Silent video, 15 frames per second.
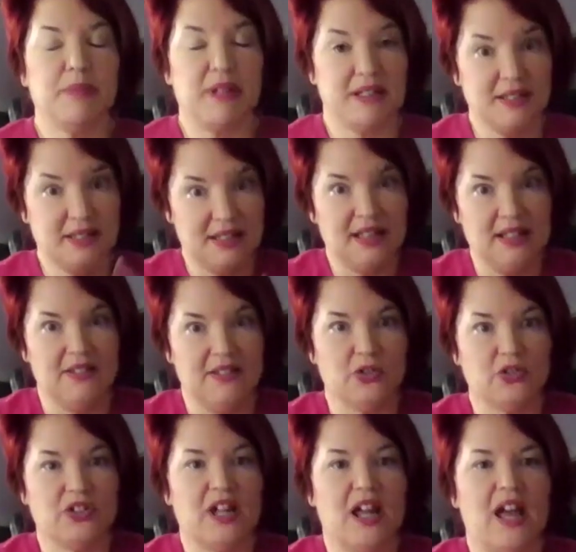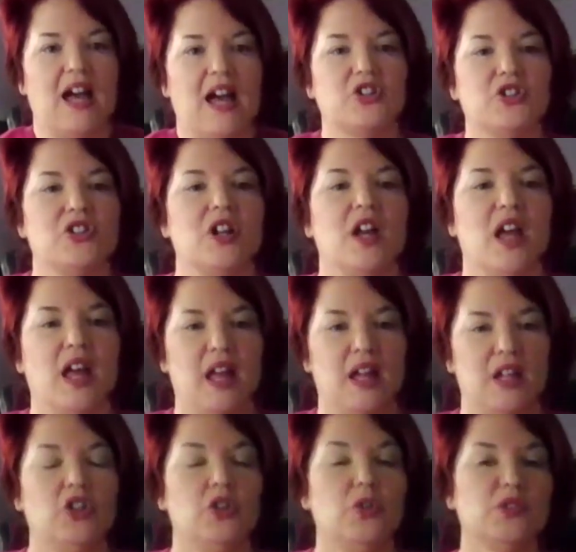in their stash
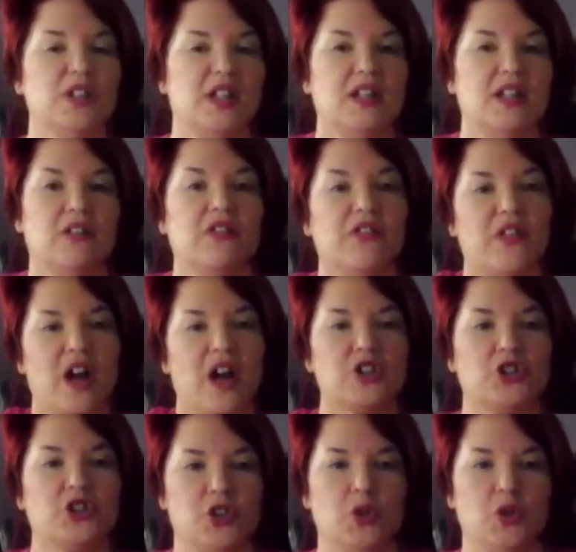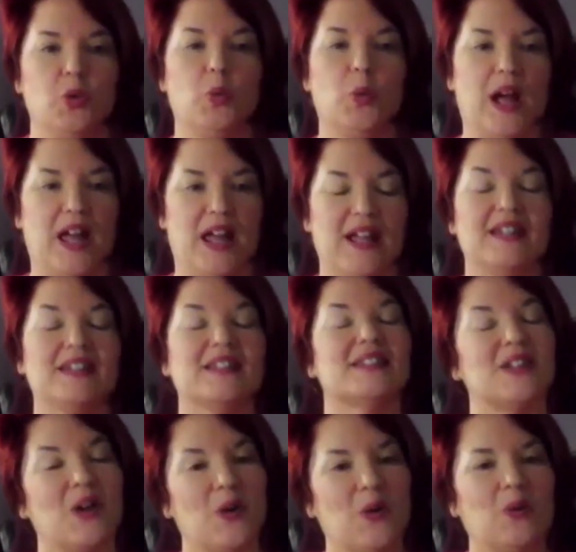and use it in a fresh new way?
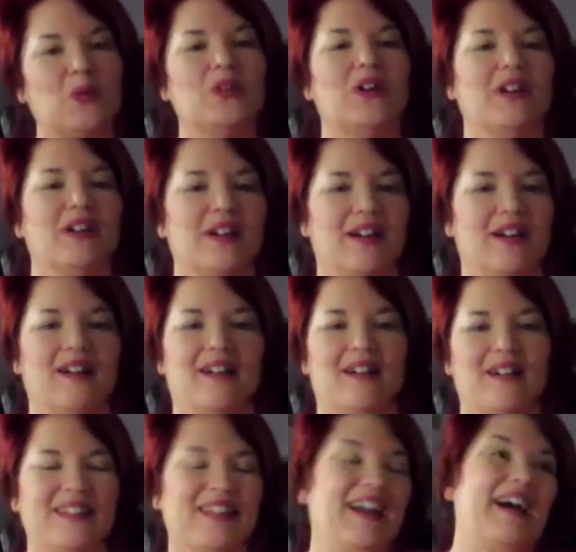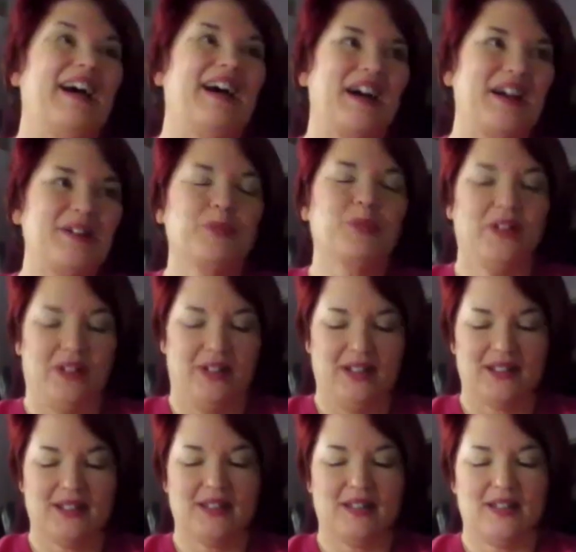So I'm really
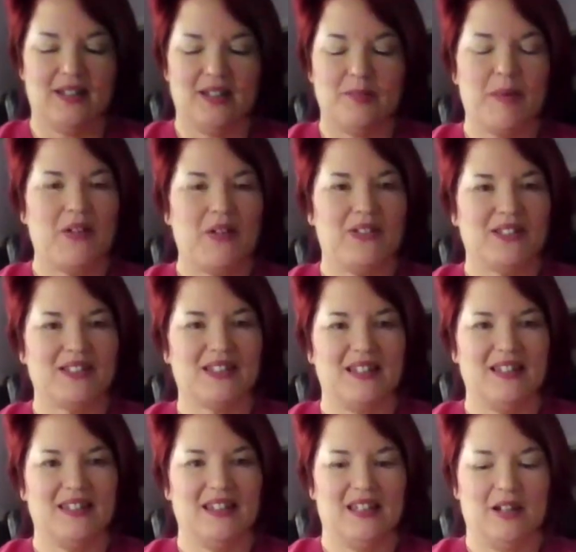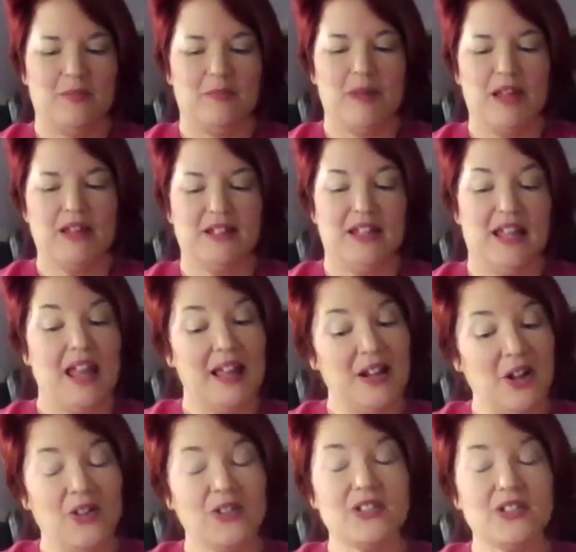excited about this idea, Melanie, and
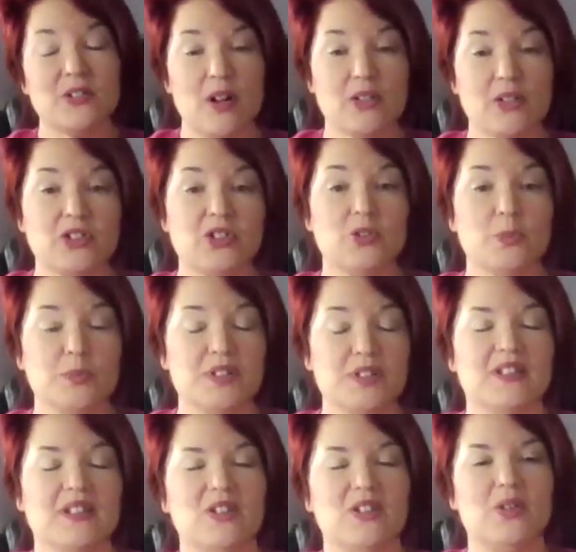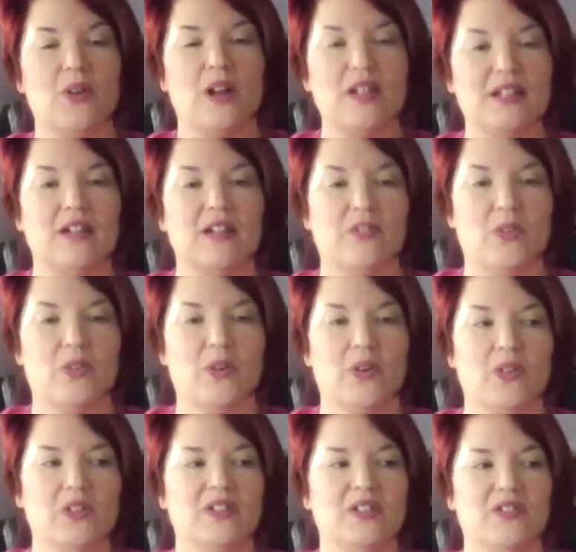also our Zooms and the new idea
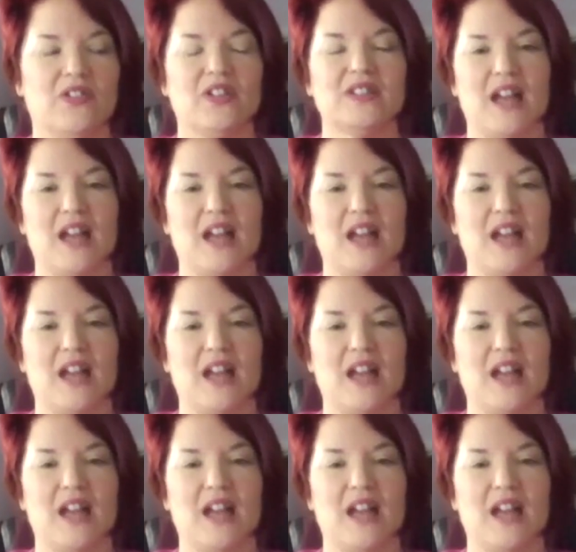for different